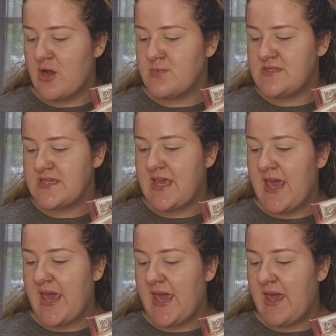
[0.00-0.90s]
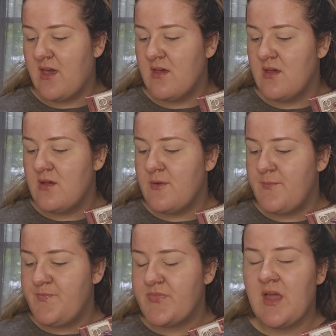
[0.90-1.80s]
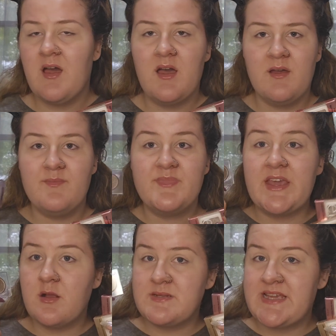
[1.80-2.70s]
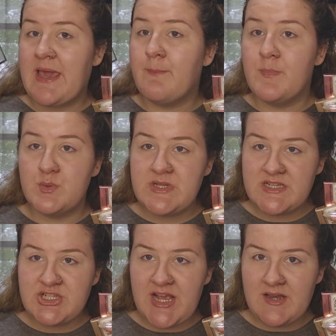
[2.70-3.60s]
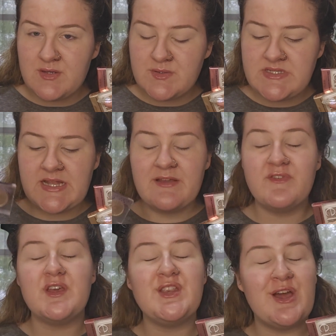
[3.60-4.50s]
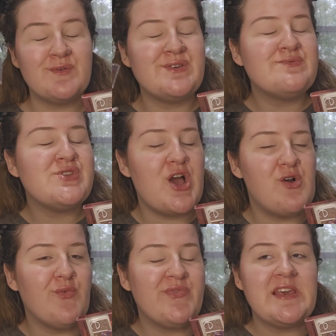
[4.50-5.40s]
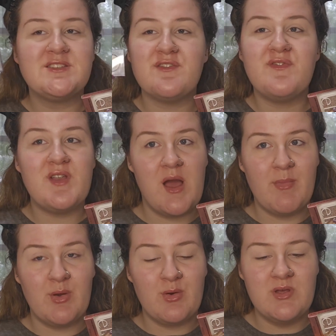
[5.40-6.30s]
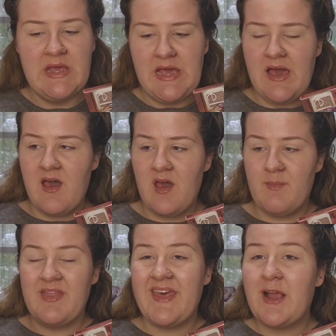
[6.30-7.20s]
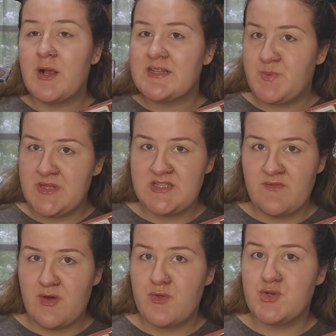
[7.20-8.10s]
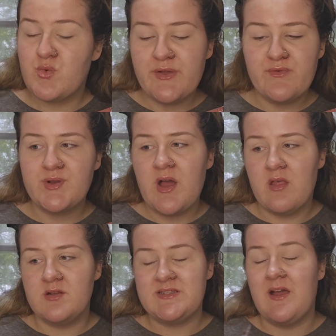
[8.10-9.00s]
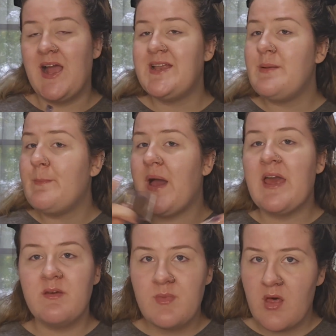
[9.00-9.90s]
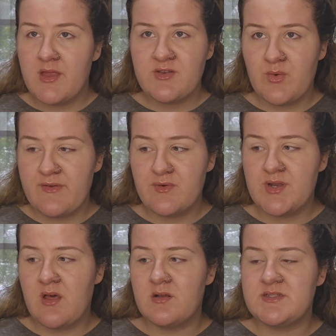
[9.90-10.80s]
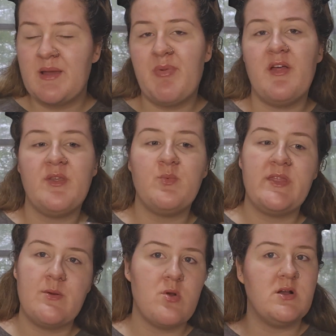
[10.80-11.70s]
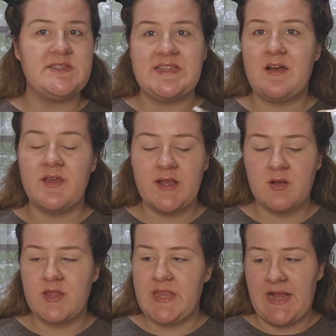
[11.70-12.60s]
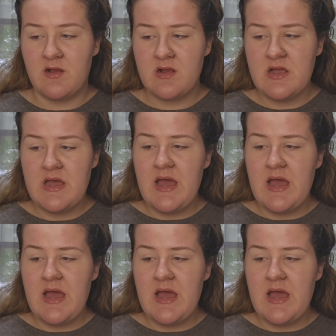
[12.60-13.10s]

Urban Decay Moondust shadows. And if you know, you know. These are phenomenal. They are expensive though. They're $24. Now, I didn't buy them all at $24. I bought them when they were on sale here and there.